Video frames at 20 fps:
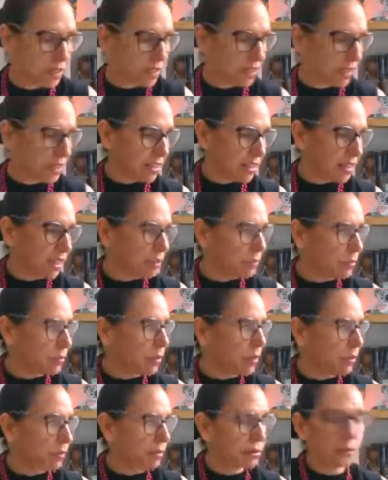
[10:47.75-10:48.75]
And then this
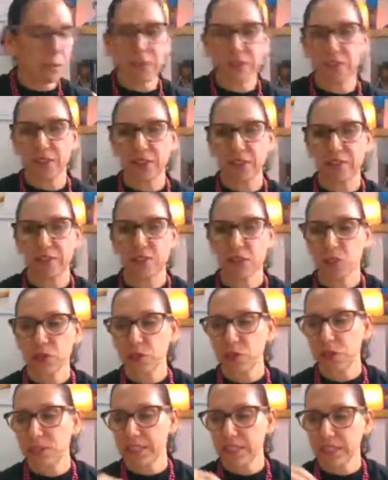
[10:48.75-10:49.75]
morning we were a bit early for
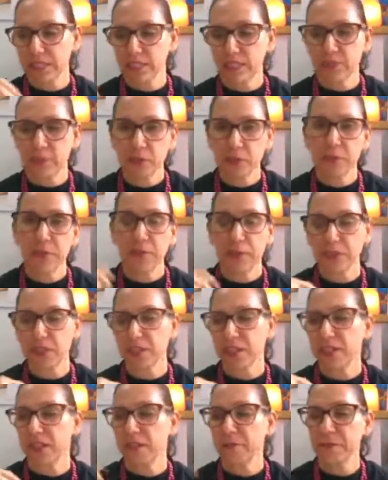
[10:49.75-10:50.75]
school. I said, oh, why don't we go to
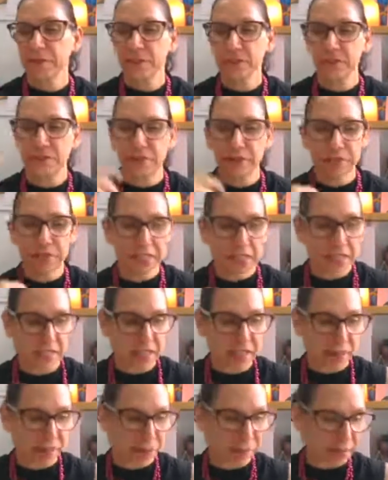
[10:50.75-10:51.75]
the library? So we went to the
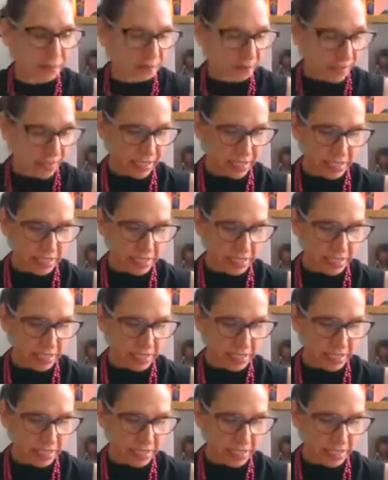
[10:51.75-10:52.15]
library